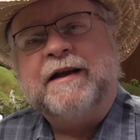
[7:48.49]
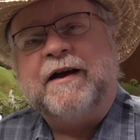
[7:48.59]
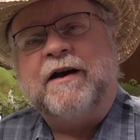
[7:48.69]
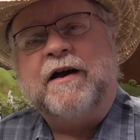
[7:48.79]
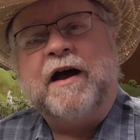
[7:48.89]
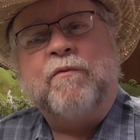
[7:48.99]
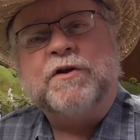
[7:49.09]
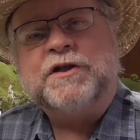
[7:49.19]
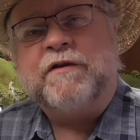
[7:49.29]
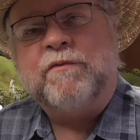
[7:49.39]
Uh, I
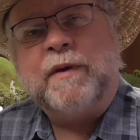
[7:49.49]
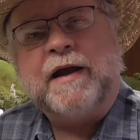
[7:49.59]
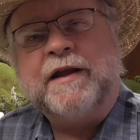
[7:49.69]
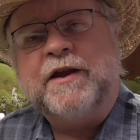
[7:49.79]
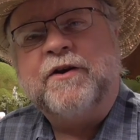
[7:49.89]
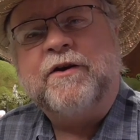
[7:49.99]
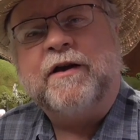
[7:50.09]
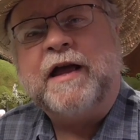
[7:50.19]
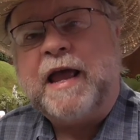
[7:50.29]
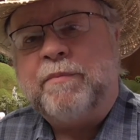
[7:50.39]
wish everybody here
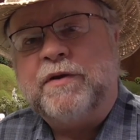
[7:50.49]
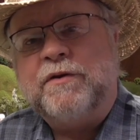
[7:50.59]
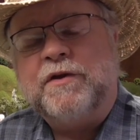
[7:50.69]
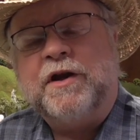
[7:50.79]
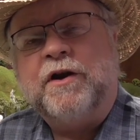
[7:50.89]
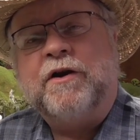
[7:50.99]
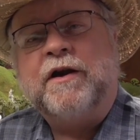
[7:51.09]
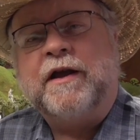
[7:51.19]
a happy new year